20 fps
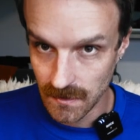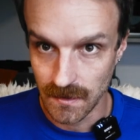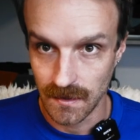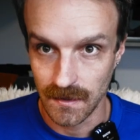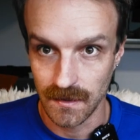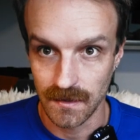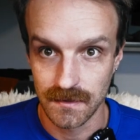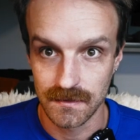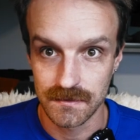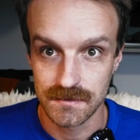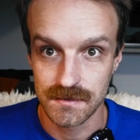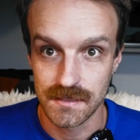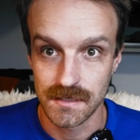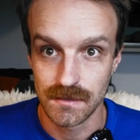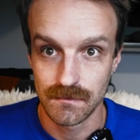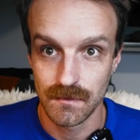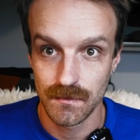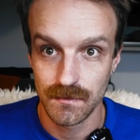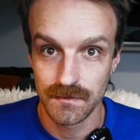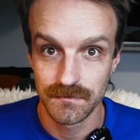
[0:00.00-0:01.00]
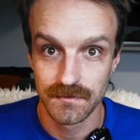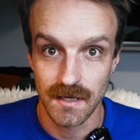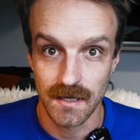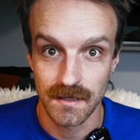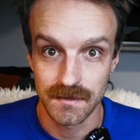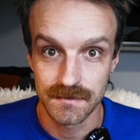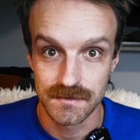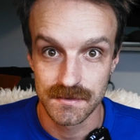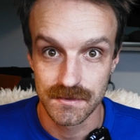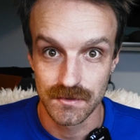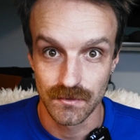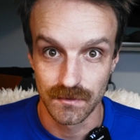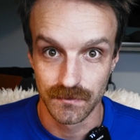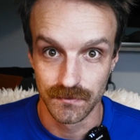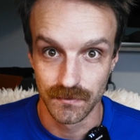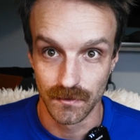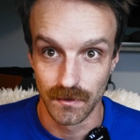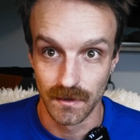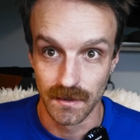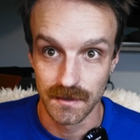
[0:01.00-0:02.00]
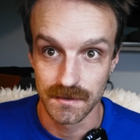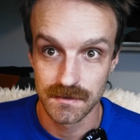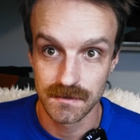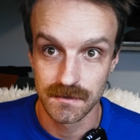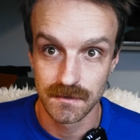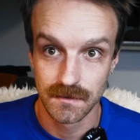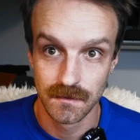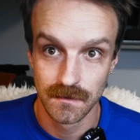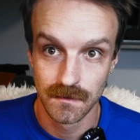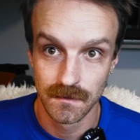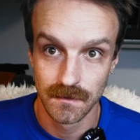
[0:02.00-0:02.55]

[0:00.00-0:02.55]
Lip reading: and see what we've got in store for us.